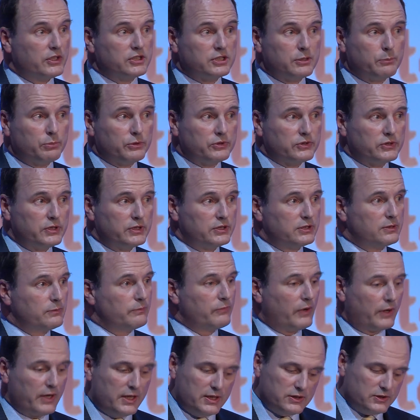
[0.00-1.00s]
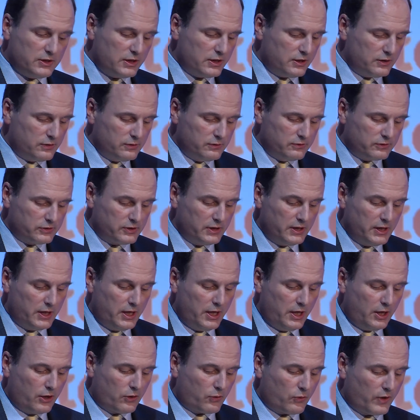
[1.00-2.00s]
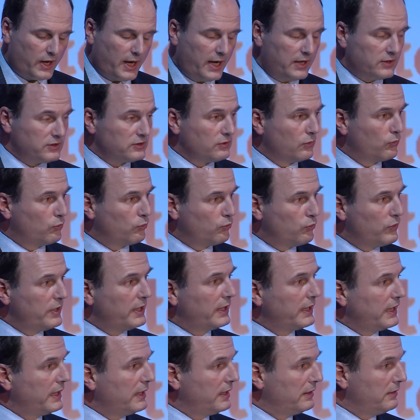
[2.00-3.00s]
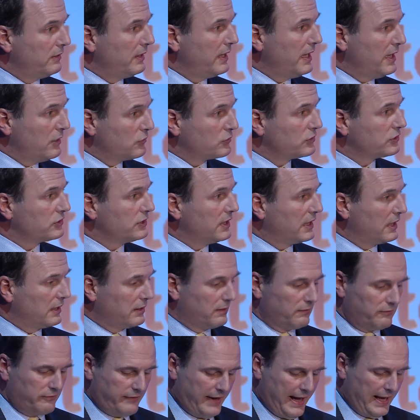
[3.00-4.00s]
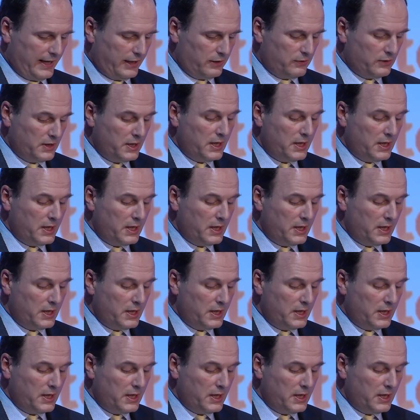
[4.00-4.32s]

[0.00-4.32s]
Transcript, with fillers: simple system, very easy to use, creates really interesting value.